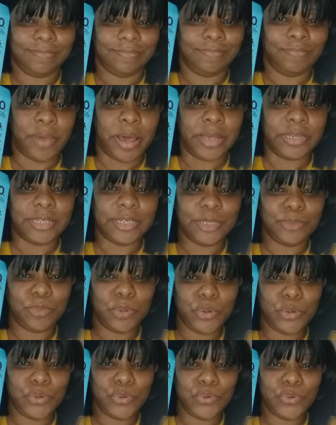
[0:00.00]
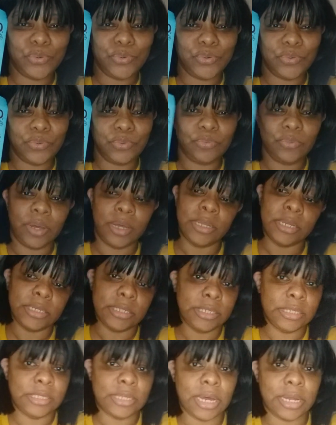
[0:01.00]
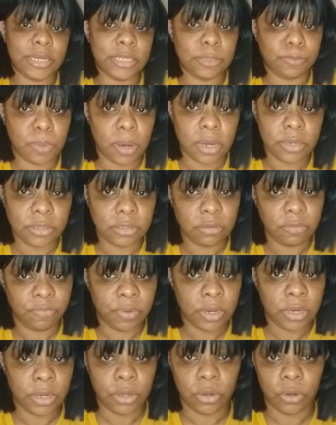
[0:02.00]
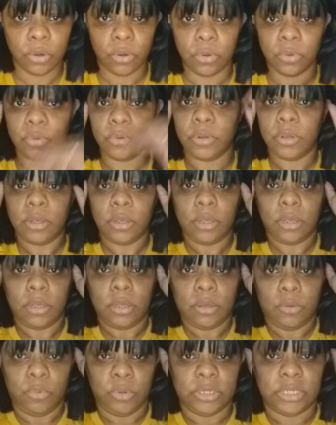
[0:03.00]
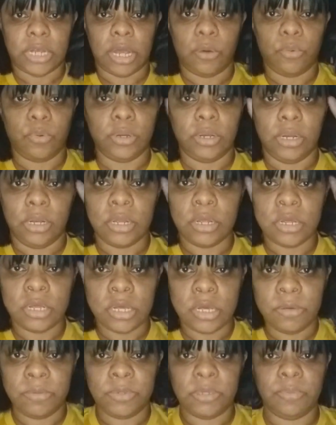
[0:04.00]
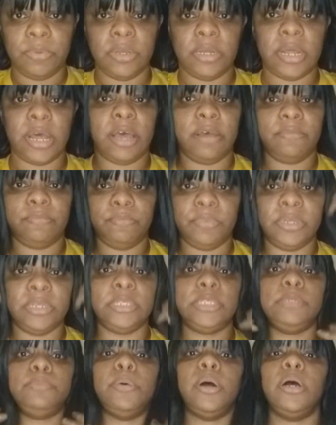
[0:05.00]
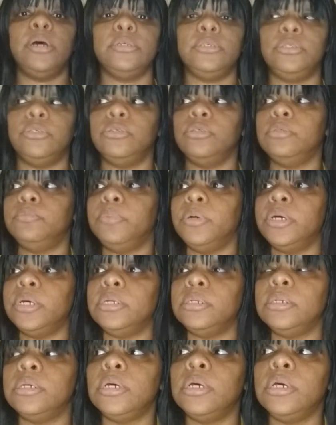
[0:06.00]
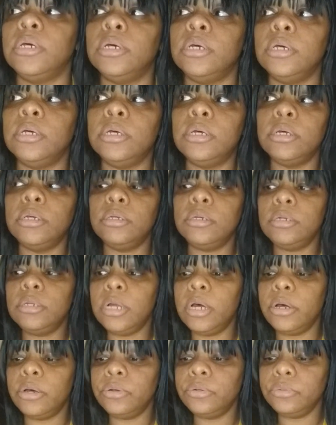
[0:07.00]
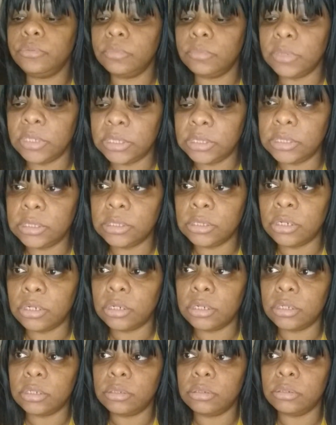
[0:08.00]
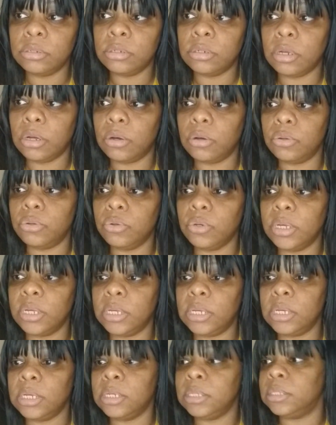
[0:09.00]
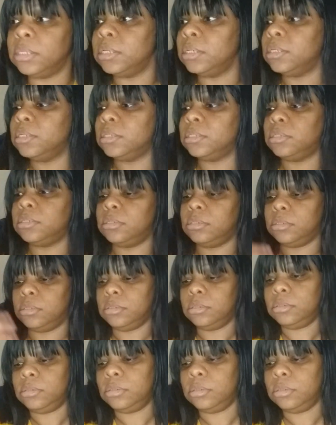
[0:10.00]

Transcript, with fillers: Magic Spoon. And this is not a sponsored video, which I would have loved to been, have been sponsored. But, you know, this is good. You know, you can eat this.